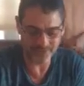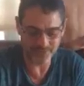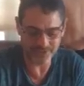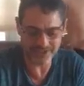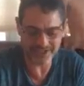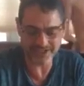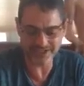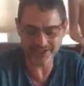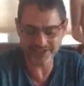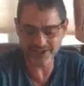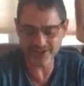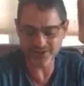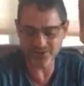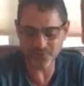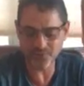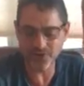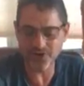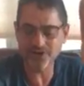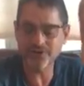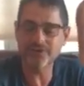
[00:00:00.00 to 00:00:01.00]
We can't let her
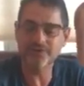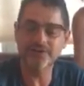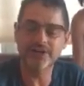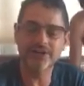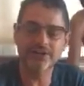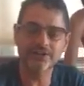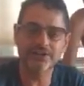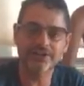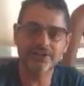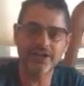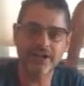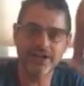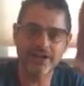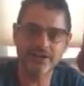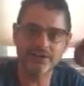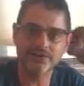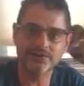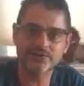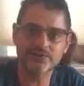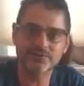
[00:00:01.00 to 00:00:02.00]
walk around in the
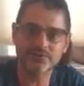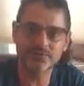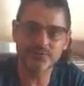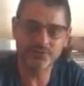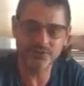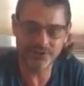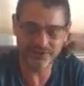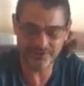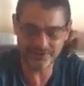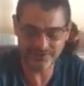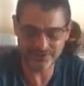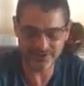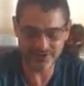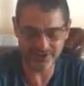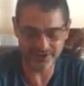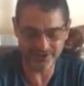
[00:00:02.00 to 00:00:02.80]
house with